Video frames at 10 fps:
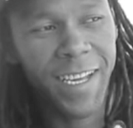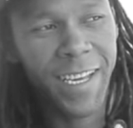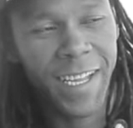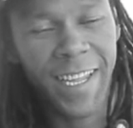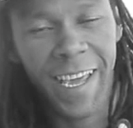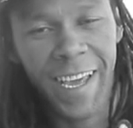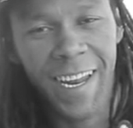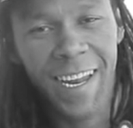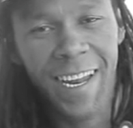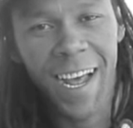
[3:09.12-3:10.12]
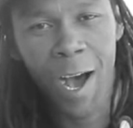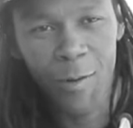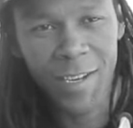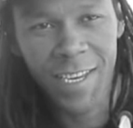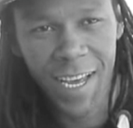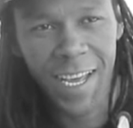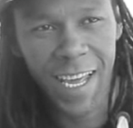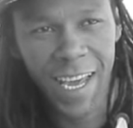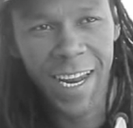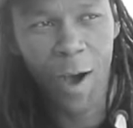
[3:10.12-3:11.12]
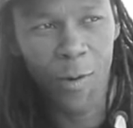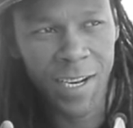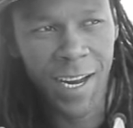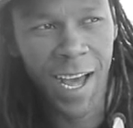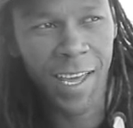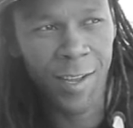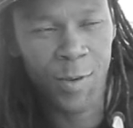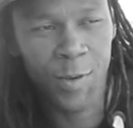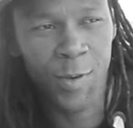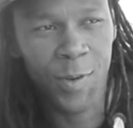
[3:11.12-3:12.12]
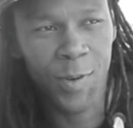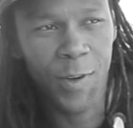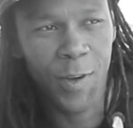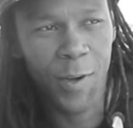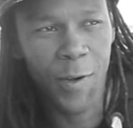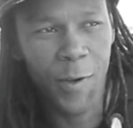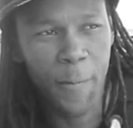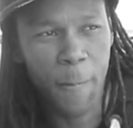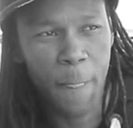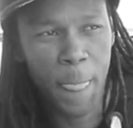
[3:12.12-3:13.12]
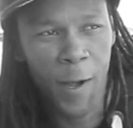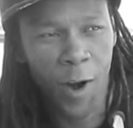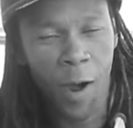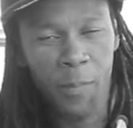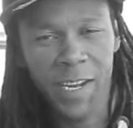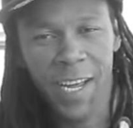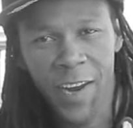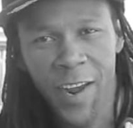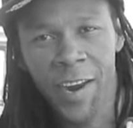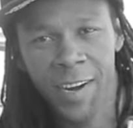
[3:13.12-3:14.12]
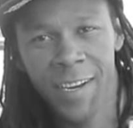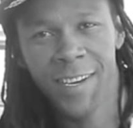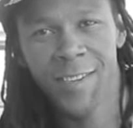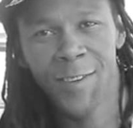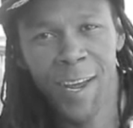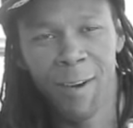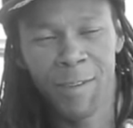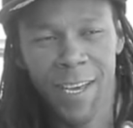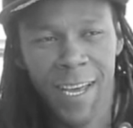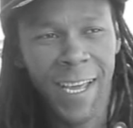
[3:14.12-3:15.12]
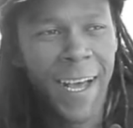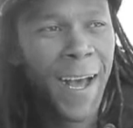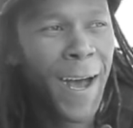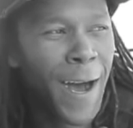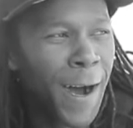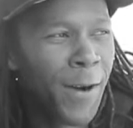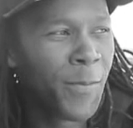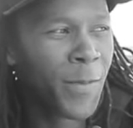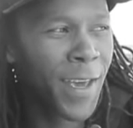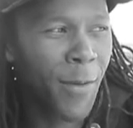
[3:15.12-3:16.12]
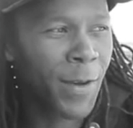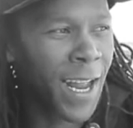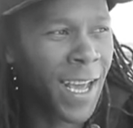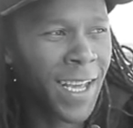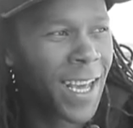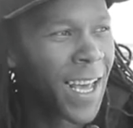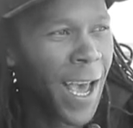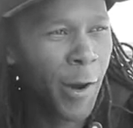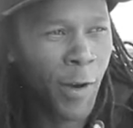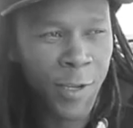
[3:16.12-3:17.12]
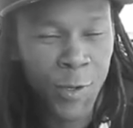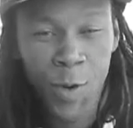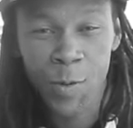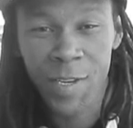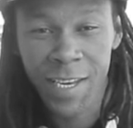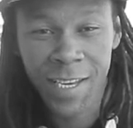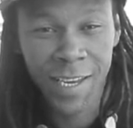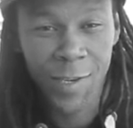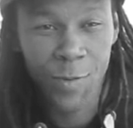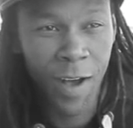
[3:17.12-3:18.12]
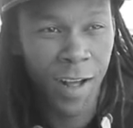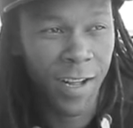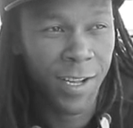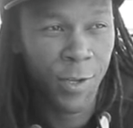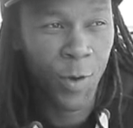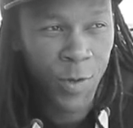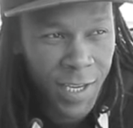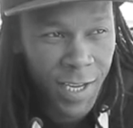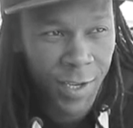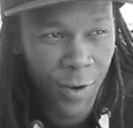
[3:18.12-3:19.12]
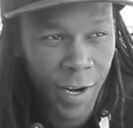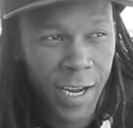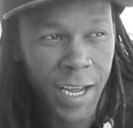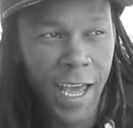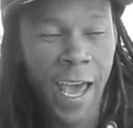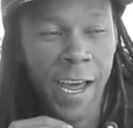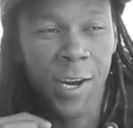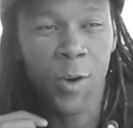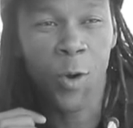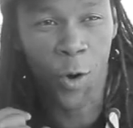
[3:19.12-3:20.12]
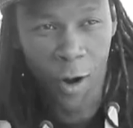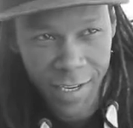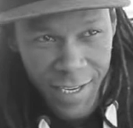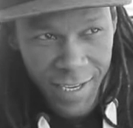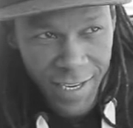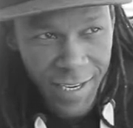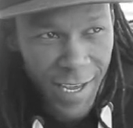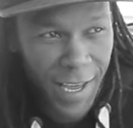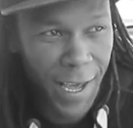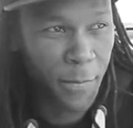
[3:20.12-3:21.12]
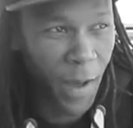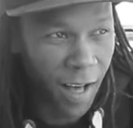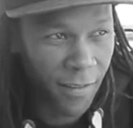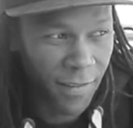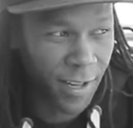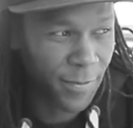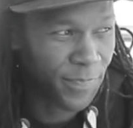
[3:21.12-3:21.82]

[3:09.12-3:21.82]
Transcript: yet again, I will say again, I was lucky to grow up in that area. Do you get what I'm saying? And it was 206 as well. 206, and Roxy's in Melville.